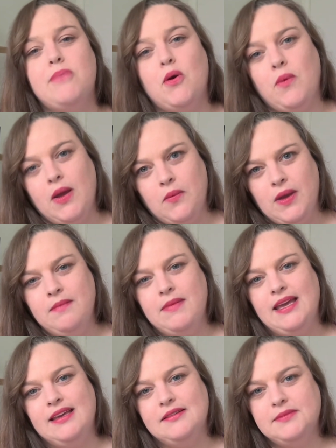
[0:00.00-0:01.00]
where we
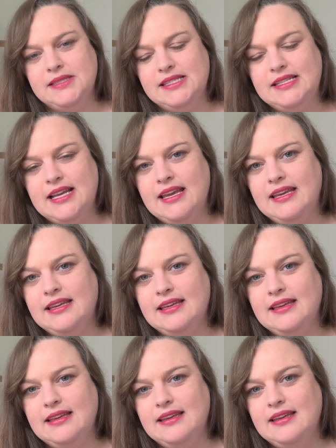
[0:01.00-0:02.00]
make a mistake
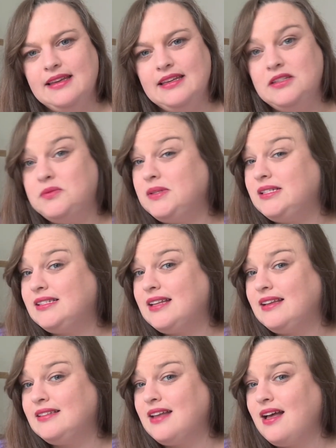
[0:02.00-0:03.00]
is we stay
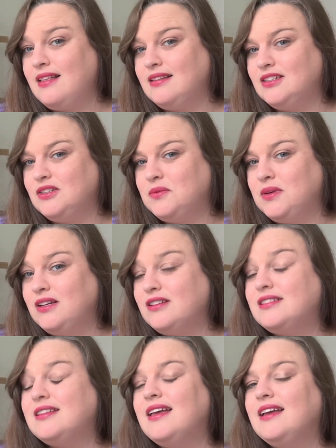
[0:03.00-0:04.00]
silent when God's
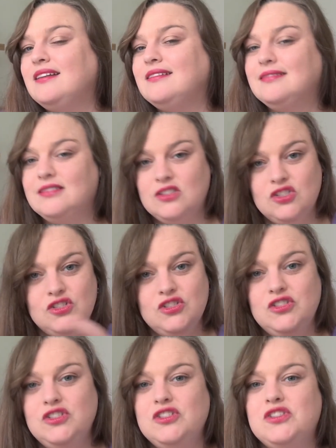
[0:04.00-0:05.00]
like,
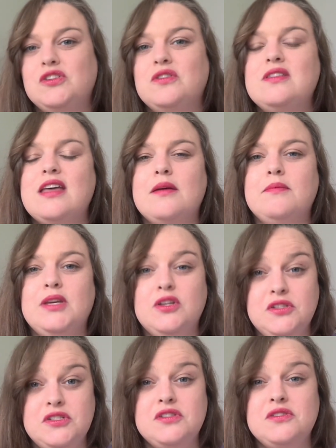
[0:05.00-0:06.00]
you saw that
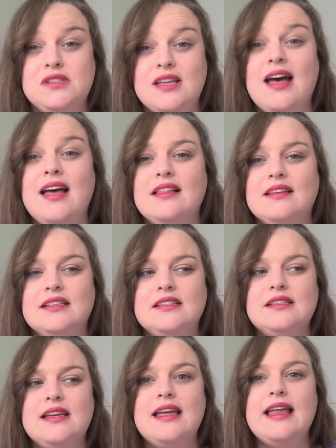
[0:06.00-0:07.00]
because you're silent.
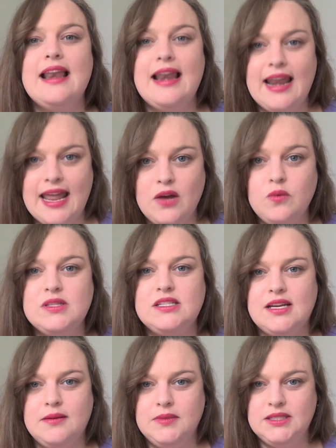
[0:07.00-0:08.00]
Now it's
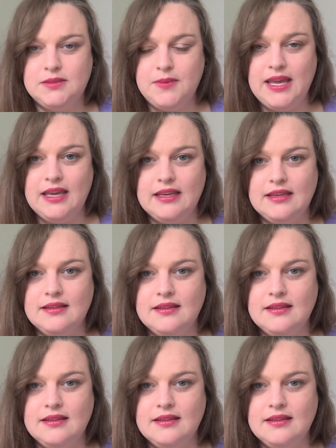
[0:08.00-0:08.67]
time to speak.